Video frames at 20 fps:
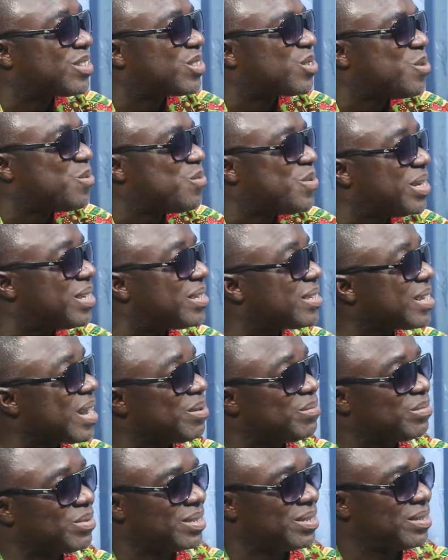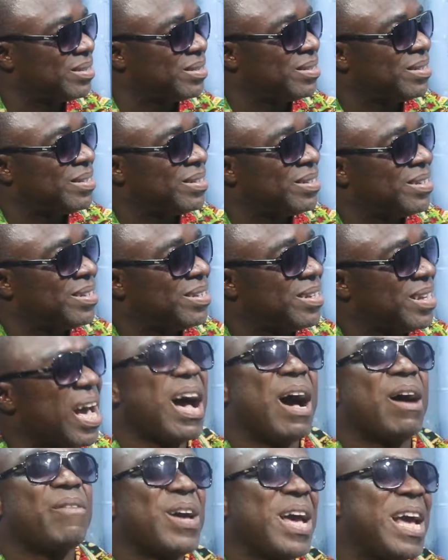so many times.
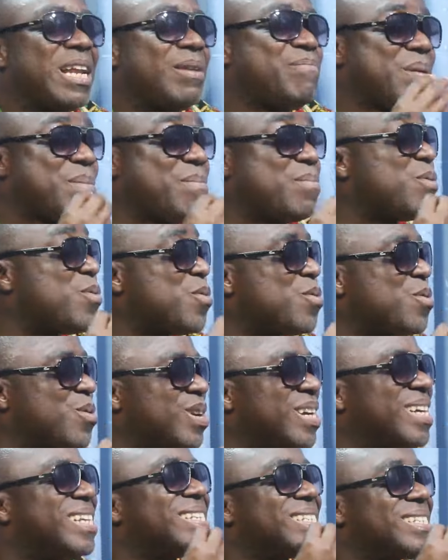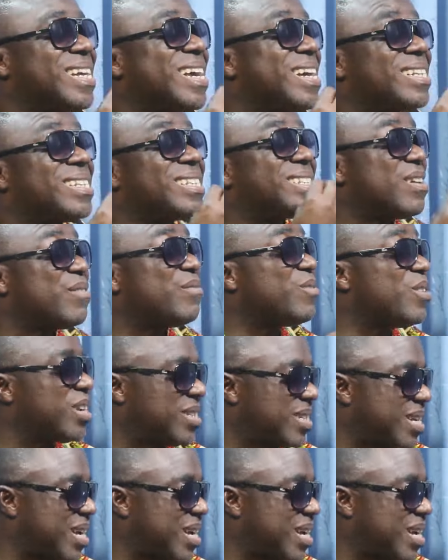I've heard people say it several